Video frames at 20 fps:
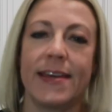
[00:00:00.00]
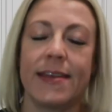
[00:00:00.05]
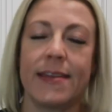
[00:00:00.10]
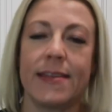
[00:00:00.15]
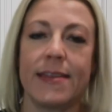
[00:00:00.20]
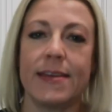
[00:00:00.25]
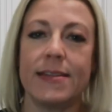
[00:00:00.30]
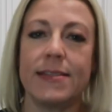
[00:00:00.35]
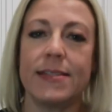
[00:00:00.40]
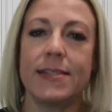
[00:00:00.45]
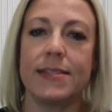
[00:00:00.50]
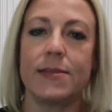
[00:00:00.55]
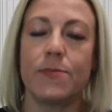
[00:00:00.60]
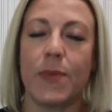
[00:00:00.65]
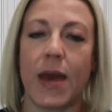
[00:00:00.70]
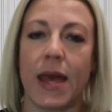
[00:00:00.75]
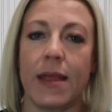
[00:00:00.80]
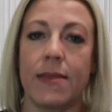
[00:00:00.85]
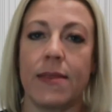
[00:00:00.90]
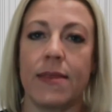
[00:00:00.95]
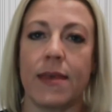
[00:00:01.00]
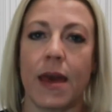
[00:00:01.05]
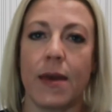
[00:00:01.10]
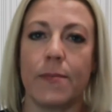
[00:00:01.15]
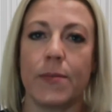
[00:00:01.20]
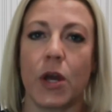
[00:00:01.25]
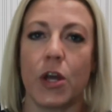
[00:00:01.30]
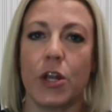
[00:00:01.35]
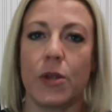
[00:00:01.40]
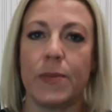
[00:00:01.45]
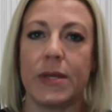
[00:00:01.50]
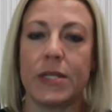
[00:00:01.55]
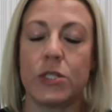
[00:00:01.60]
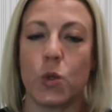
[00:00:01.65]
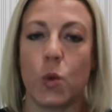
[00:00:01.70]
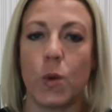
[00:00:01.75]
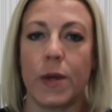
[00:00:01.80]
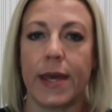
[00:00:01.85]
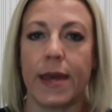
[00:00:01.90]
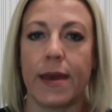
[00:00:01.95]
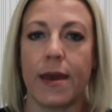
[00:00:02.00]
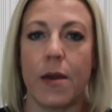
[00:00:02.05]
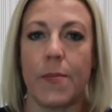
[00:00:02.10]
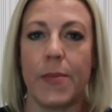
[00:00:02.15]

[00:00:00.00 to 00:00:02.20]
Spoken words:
This month I'm going to be talking